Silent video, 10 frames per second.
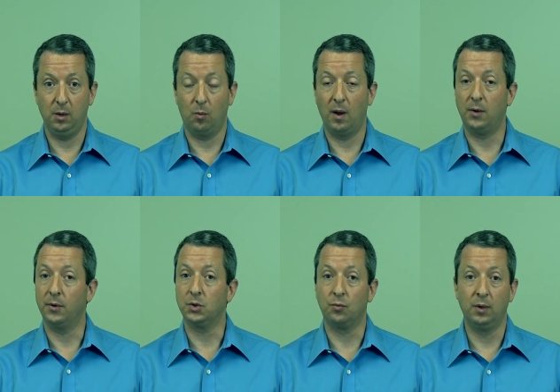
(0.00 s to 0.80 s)
whether
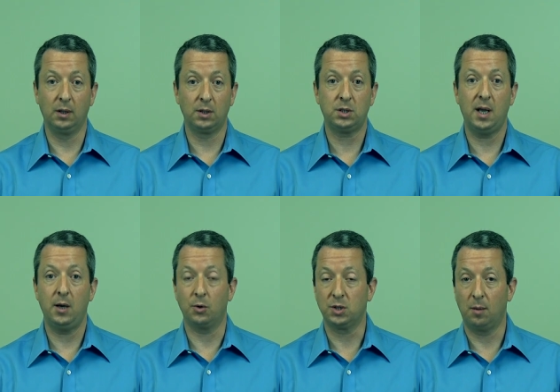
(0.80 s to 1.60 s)
it's real estate
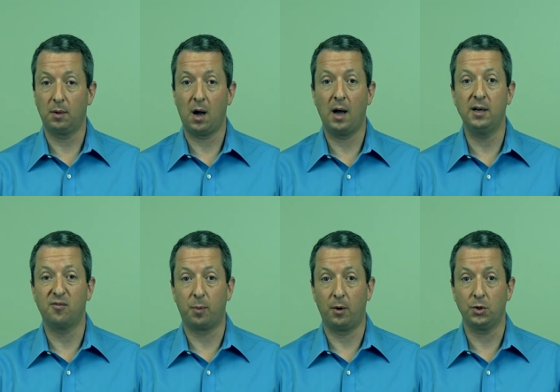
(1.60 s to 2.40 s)
or some kind
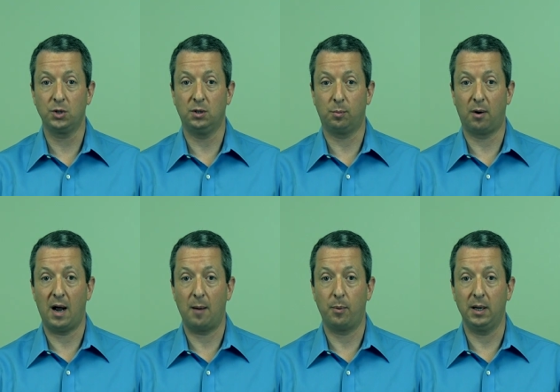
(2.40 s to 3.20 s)
of personal
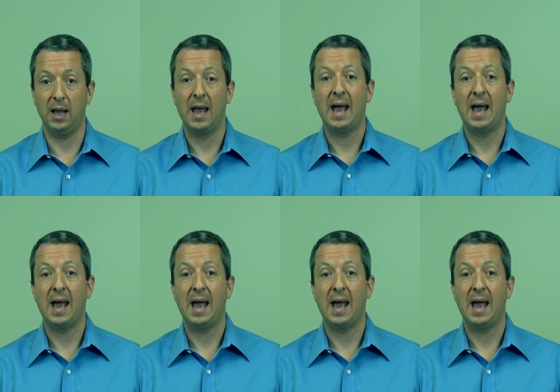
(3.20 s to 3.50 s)
property,